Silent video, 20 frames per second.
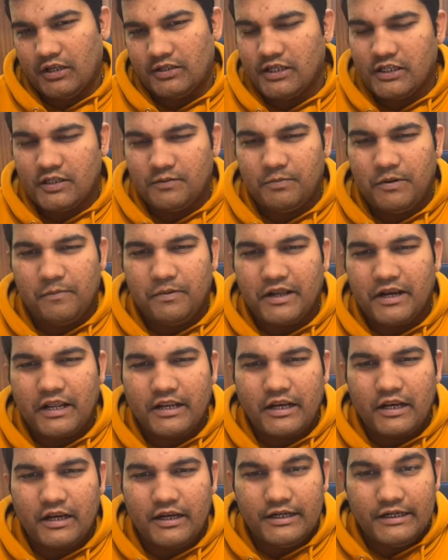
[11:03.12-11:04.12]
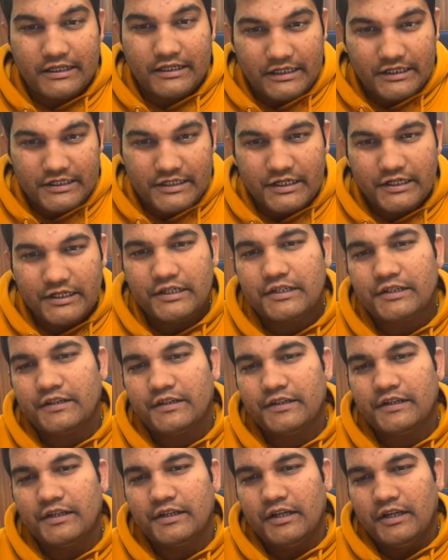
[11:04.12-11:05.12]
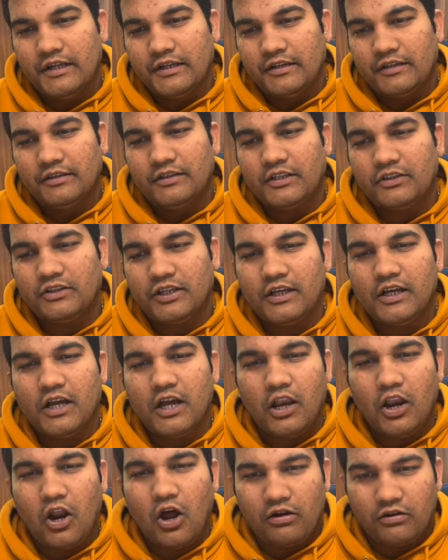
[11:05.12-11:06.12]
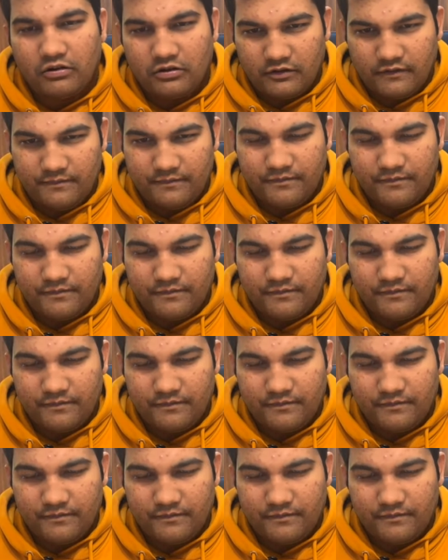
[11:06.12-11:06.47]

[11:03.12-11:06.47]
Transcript: such people are intelligent they think a lot